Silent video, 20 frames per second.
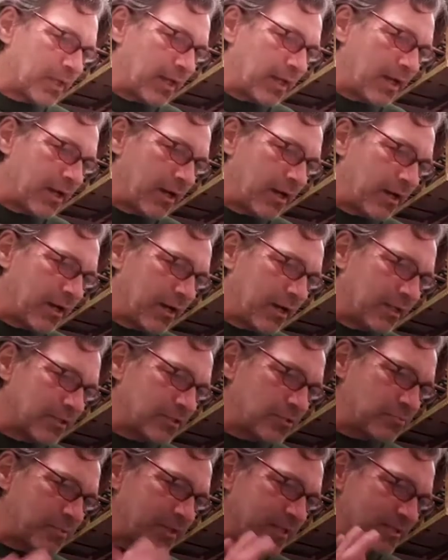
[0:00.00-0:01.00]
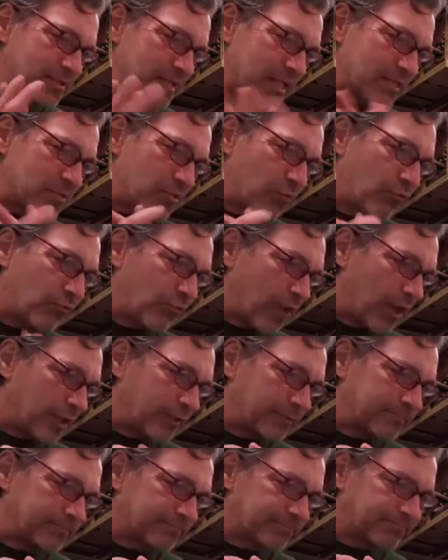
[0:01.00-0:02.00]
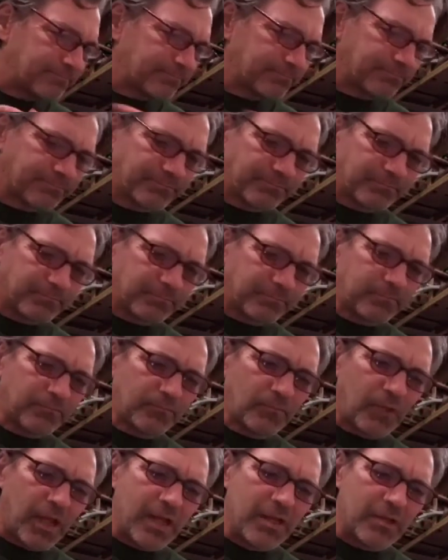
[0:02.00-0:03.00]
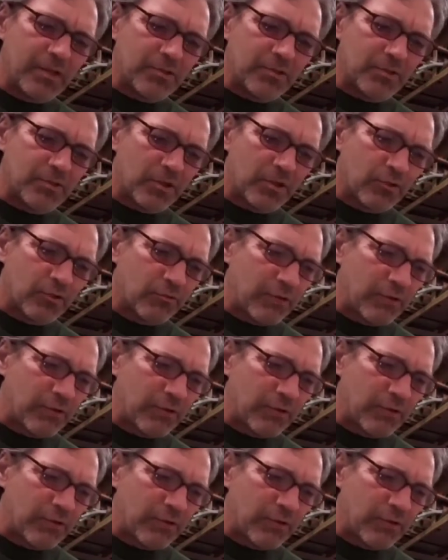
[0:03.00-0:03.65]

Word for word: uh, just because that's so fun. That's a great